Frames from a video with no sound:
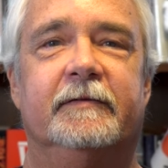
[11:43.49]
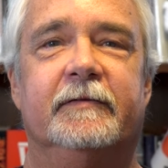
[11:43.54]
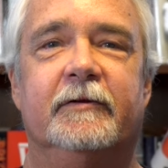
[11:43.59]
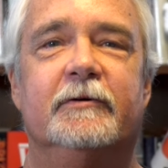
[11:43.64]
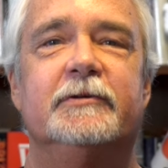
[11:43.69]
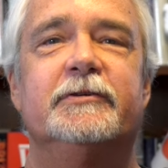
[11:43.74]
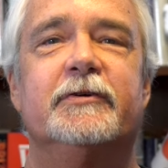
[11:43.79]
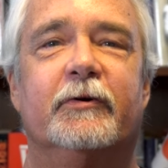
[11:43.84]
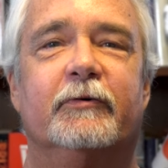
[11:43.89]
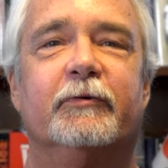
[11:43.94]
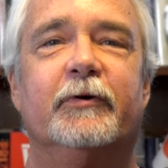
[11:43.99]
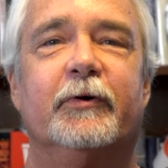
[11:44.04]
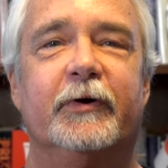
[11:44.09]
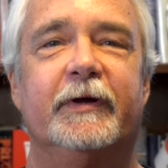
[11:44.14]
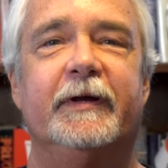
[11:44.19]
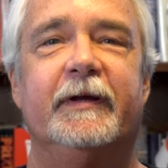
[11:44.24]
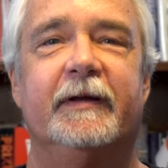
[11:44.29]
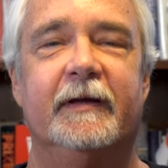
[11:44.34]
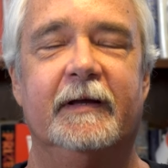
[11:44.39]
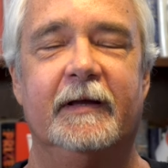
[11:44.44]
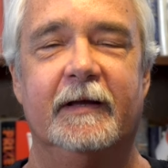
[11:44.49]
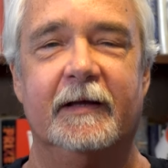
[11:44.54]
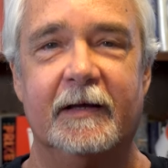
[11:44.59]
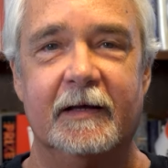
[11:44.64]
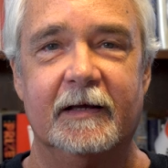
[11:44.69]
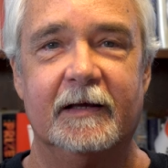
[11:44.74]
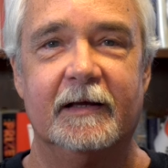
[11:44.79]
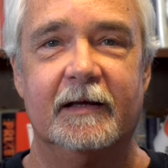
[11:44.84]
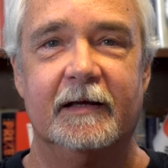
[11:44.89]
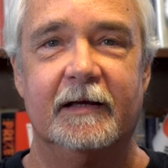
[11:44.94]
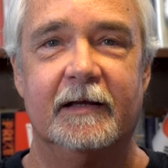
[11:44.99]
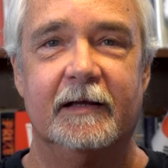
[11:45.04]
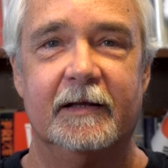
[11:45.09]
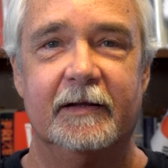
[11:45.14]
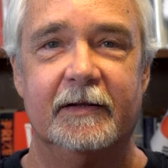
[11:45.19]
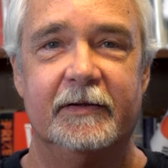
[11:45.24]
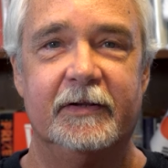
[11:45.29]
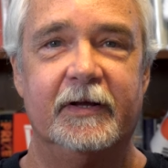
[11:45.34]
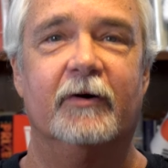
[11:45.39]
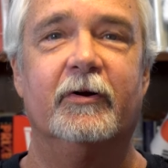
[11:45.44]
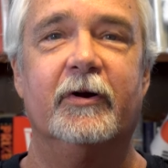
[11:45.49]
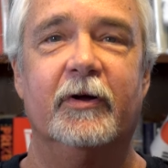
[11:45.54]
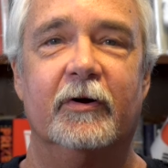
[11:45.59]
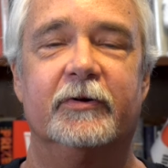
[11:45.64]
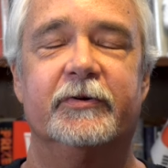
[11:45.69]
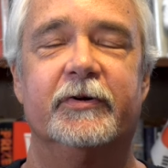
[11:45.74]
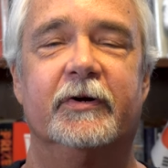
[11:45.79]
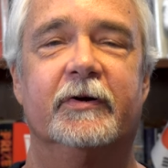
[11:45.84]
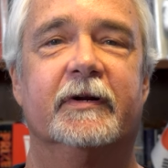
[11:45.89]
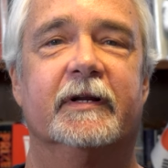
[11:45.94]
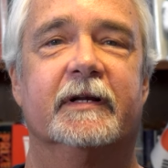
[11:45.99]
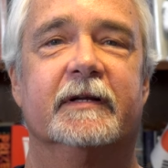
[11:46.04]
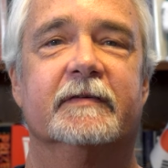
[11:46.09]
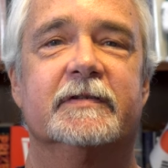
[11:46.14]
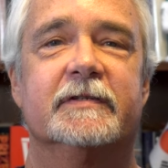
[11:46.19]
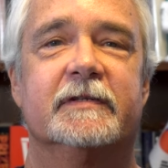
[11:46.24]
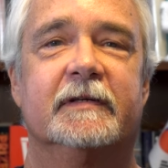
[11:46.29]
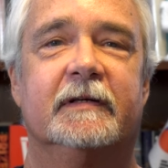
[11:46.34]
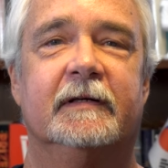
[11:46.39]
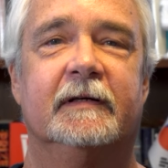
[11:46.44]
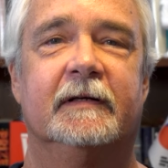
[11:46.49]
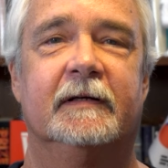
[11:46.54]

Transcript: Those are really the only alternatives.